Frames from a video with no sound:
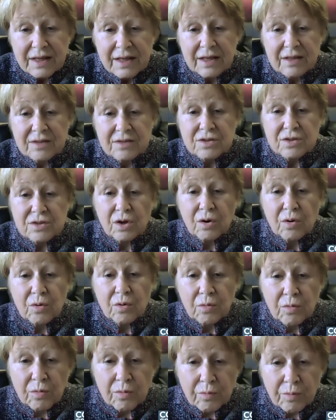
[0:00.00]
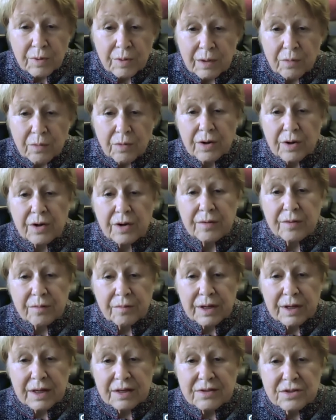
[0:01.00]
And so
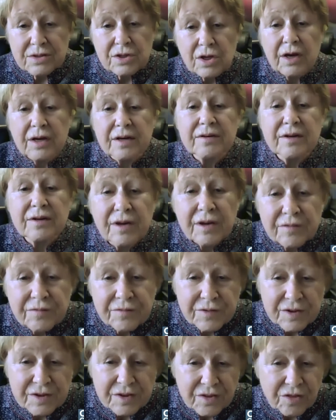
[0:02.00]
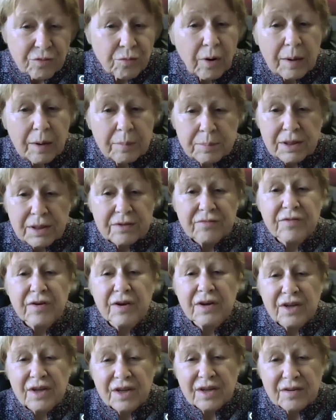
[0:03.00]
we sought philanthropic
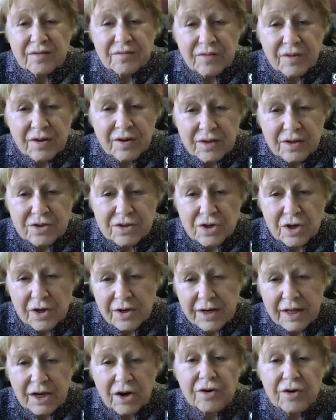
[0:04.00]
funding from the John A.